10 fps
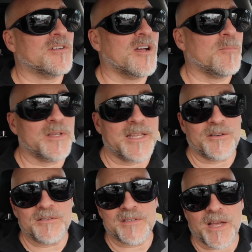a couple of
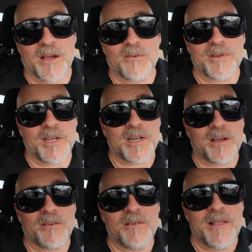years ago, you
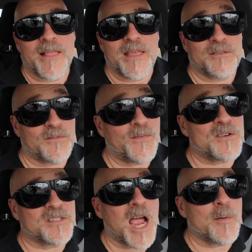know? It's the
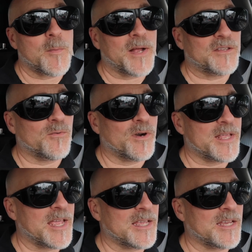first time in my
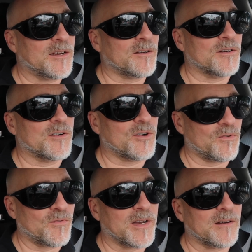twenty-eight year
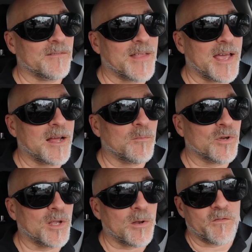career that I'm
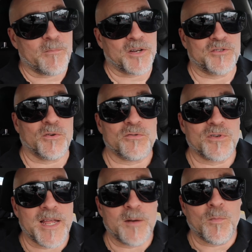looking over my shoulder
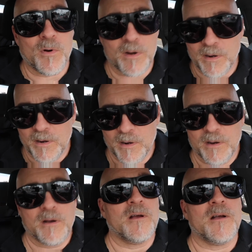a lot more
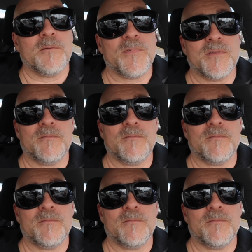um,